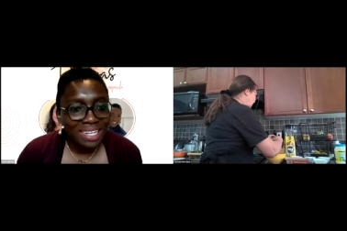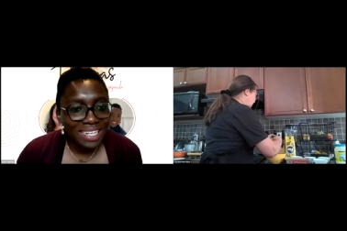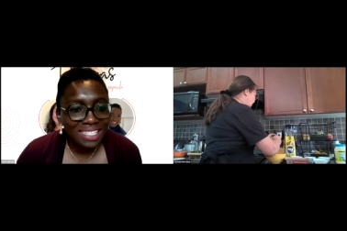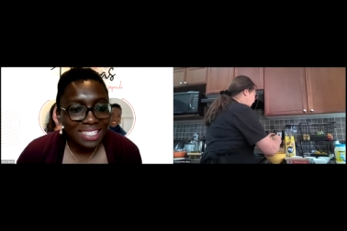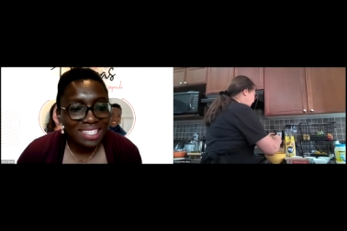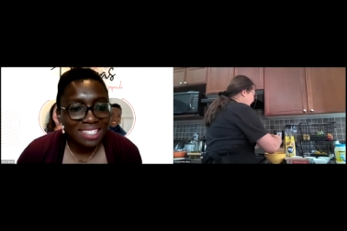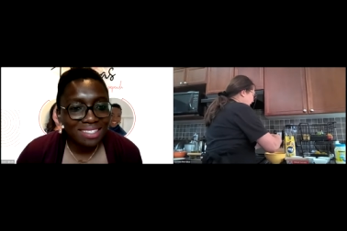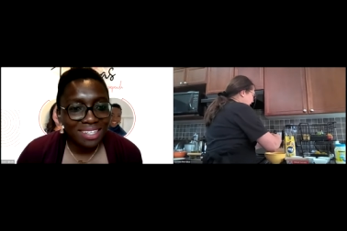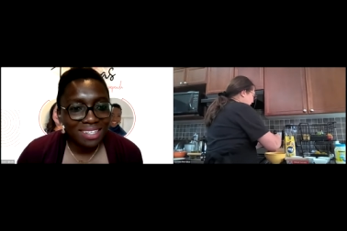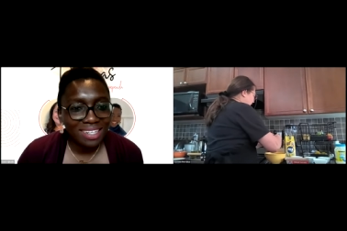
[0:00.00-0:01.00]
this is
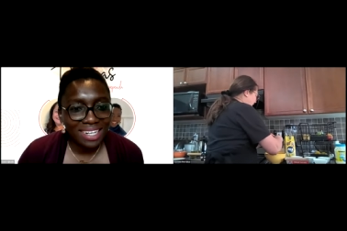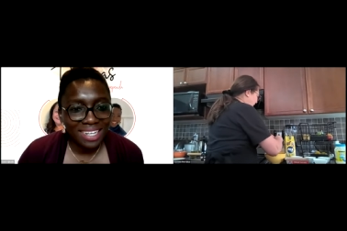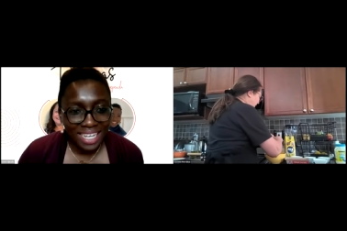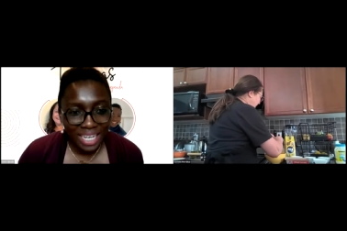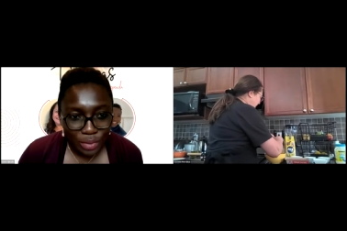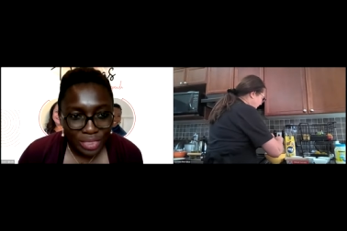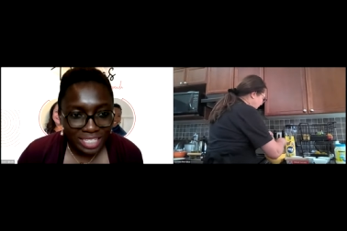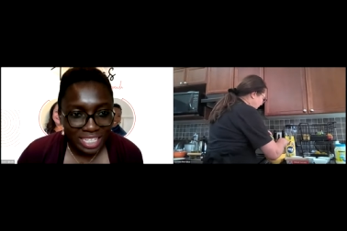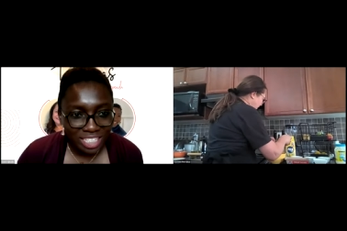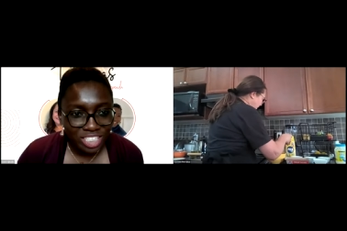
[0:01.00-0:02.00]
a healthy
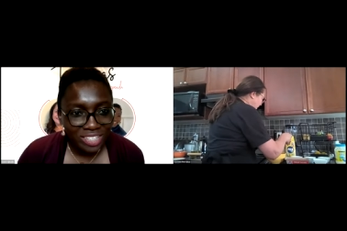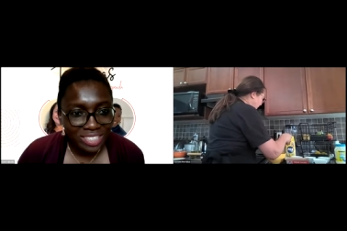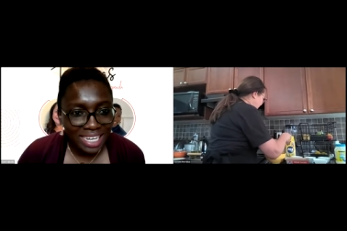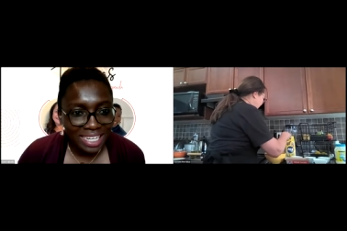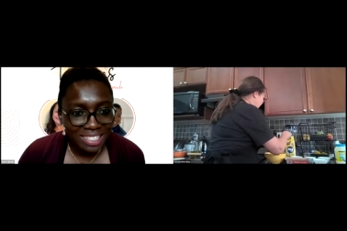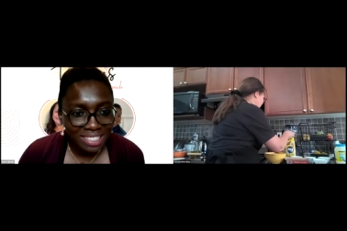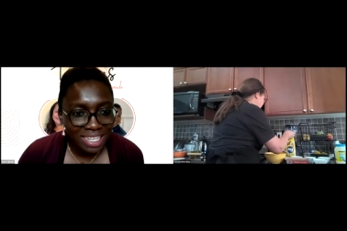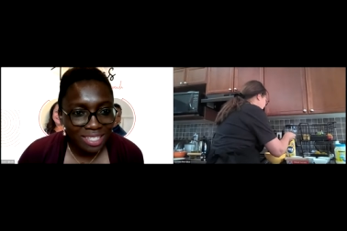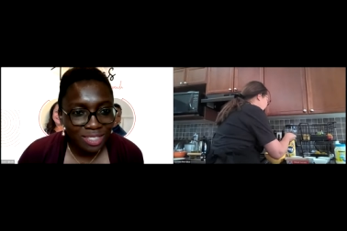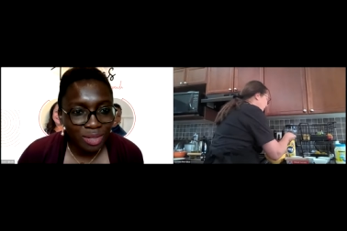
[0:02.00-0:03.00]
dish because I can
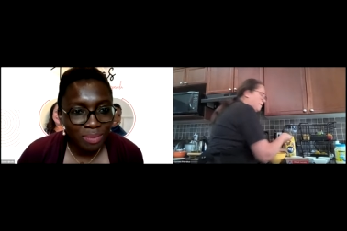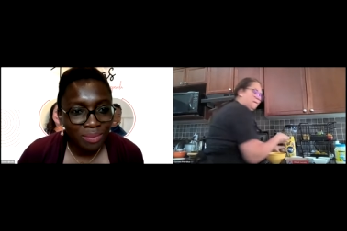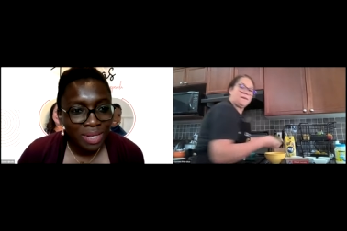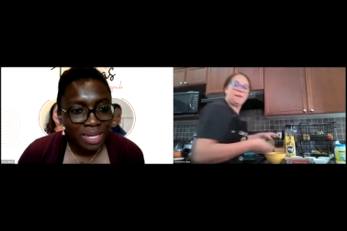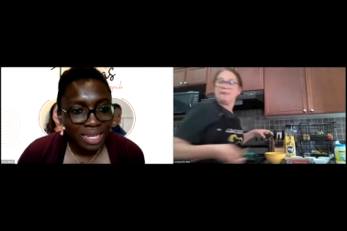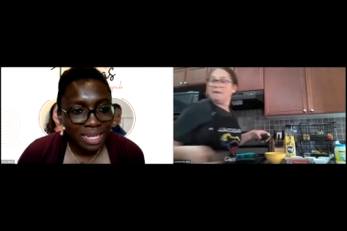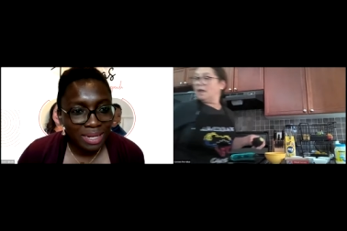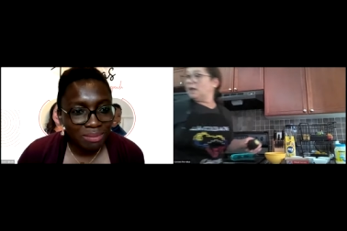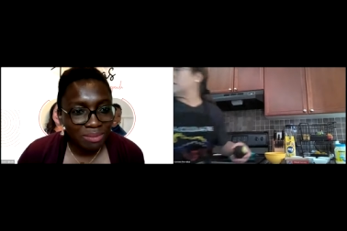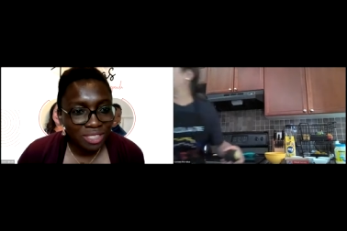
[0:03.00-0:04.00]
see some
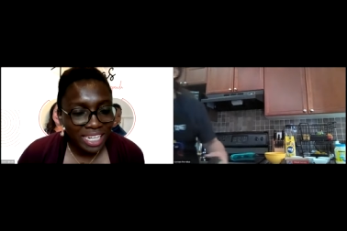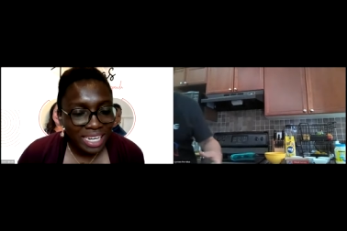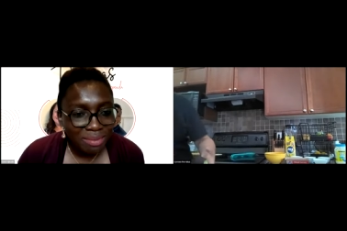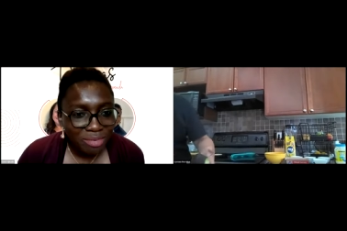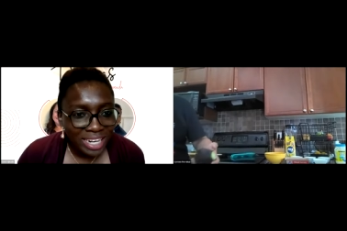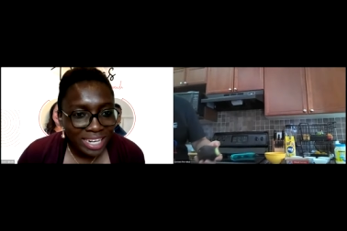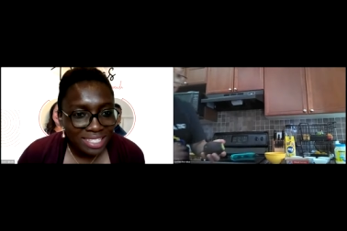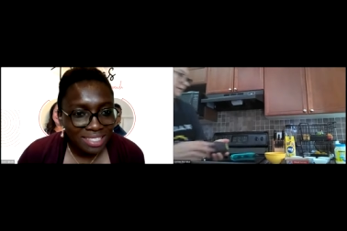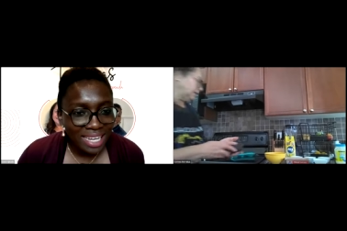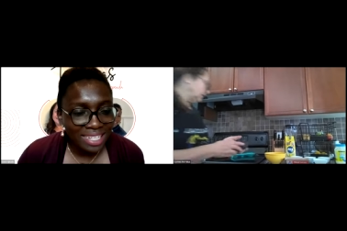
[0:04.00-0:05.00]
um, chicken
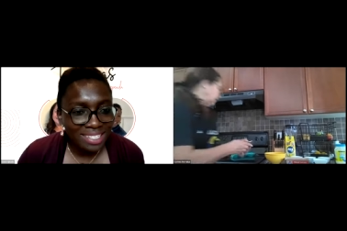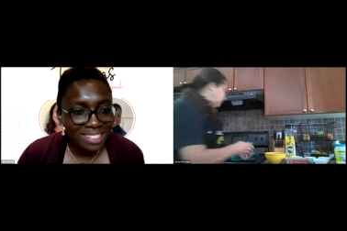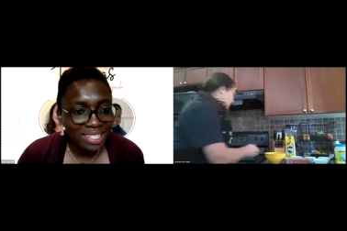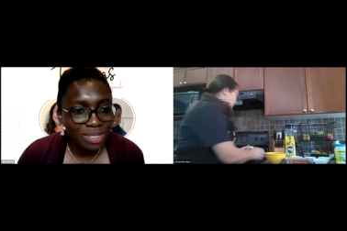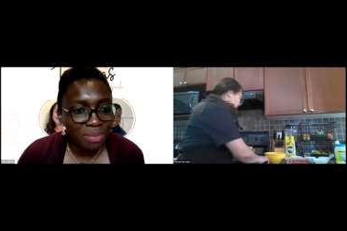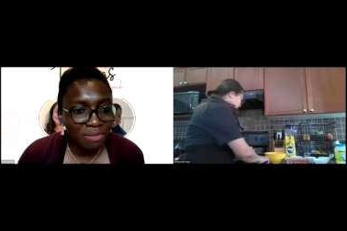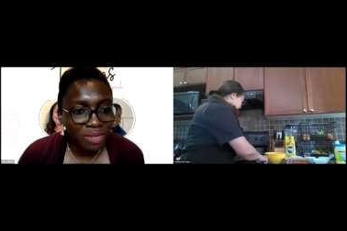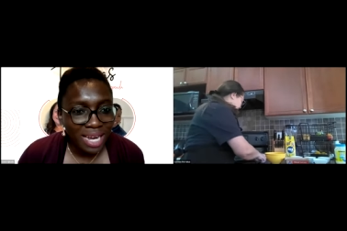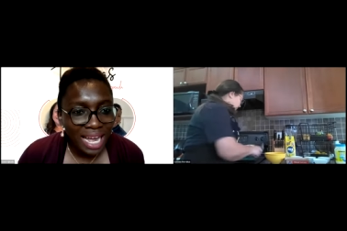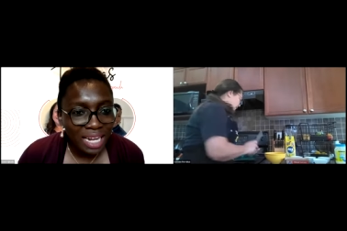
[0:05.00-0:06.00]
breast, I can see some
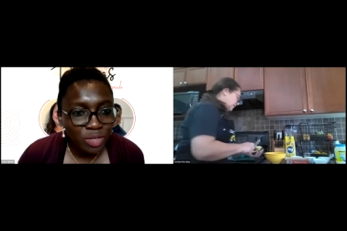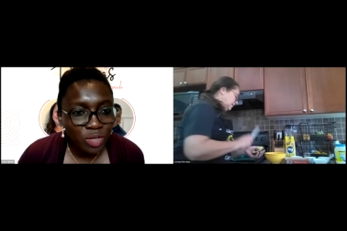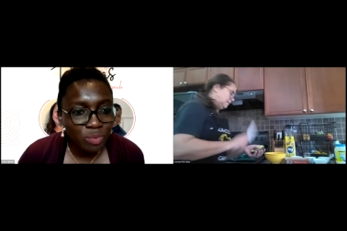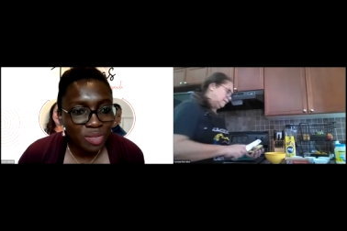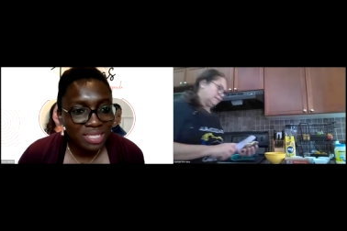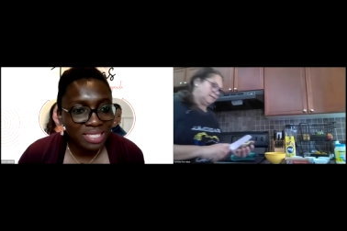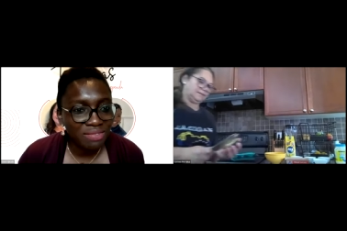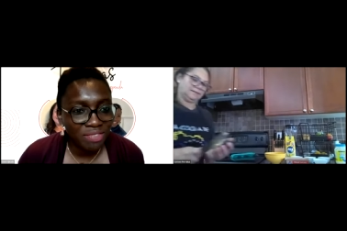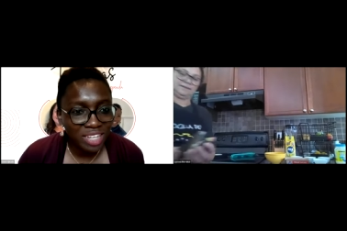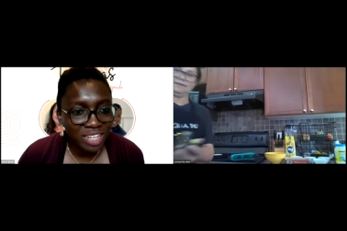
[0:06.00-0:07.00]
avocado, mostly
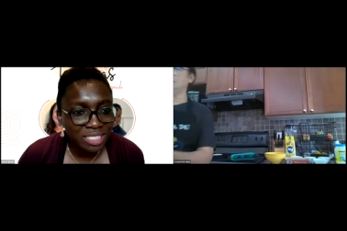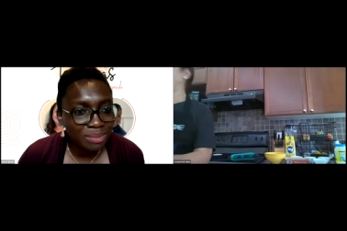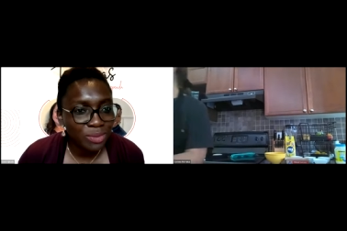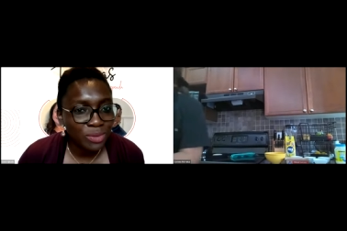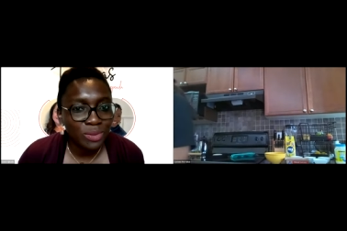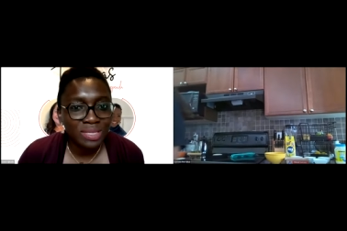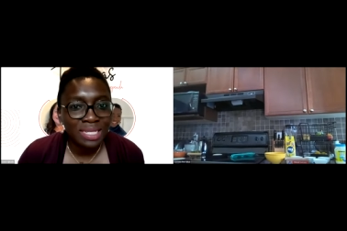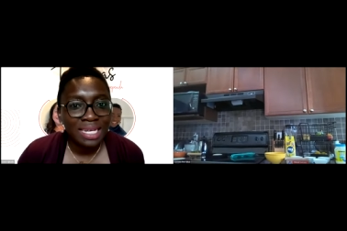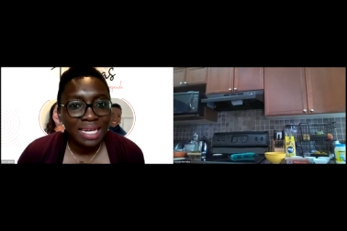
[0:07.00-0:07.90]
vegetables,